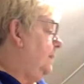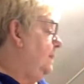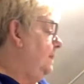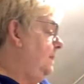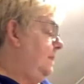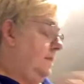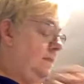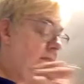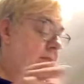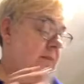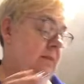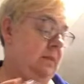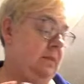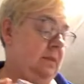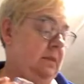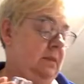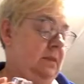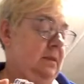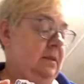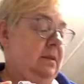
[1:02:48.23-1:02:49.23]
A
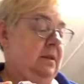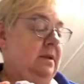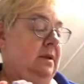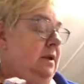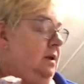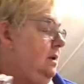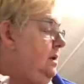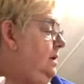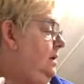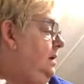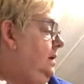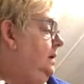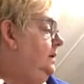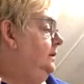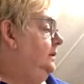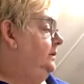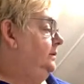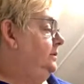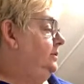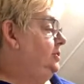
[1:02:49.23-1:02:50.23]

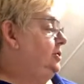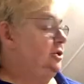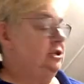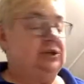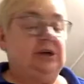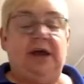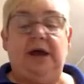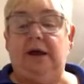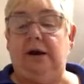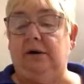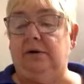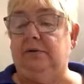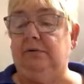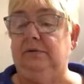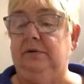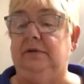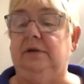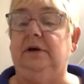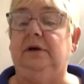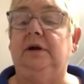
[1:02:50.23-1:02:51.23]
little
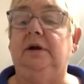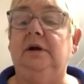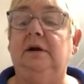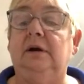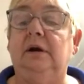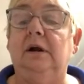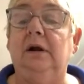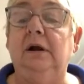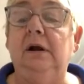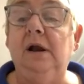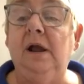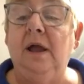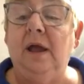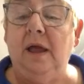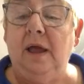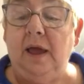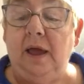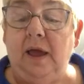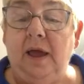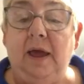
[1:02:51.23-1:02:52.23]
shadow there.
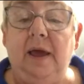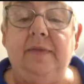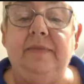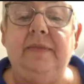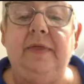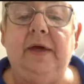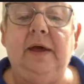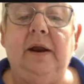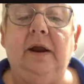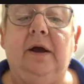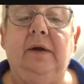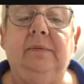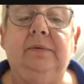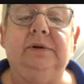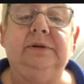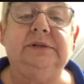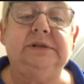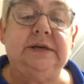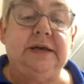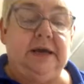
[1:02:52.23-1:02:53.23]
And then I
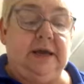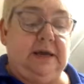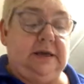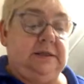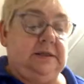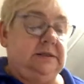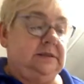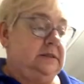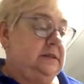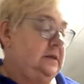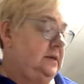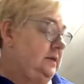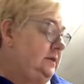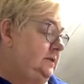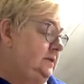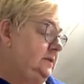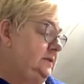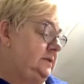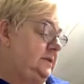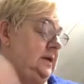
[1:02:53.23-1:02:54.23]
will take
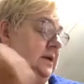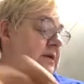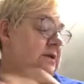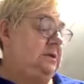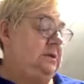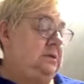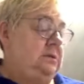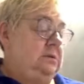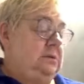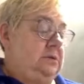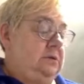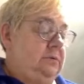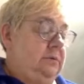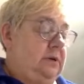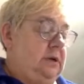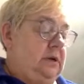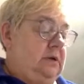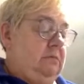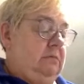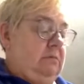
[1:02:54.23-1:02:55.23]
this and do
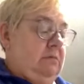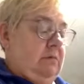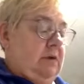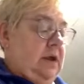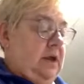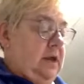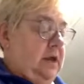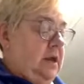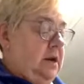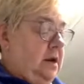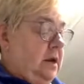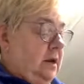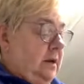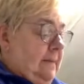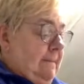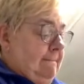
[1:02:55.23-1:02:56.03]
it in red.